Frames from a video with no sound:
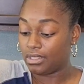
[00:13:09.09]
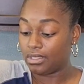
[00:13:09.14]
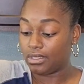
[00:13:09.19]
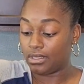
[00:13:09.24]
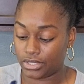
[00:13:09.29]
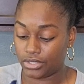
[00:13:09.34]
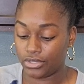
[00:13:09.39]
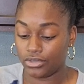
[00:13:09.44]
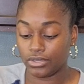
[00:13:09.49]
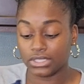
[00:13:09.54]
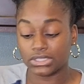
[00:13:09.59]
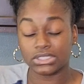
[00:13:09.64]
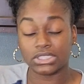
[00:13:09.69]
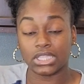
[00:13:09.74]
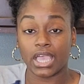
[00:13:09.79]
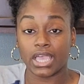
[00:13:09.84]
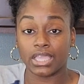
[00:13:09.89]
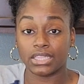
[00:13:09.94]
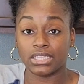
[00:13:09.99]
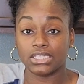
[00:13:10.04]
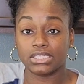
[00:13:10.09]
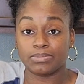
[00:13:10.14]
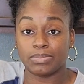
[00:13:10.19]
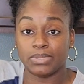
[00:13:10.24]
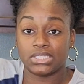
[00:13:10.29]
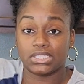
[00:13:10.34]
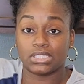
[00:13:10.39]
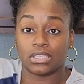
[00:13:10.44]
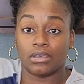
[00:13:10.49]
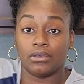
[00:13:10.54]
and you can slide this
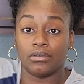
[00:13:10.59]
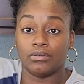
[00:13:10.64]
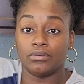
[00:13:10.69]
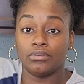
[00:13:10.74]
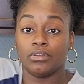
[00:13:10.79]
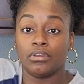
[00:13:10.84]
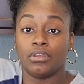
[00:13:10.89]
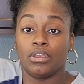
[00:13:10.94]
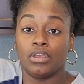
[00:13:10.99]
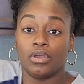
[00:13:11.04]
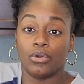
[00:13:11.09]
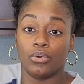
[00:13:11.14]
piece on,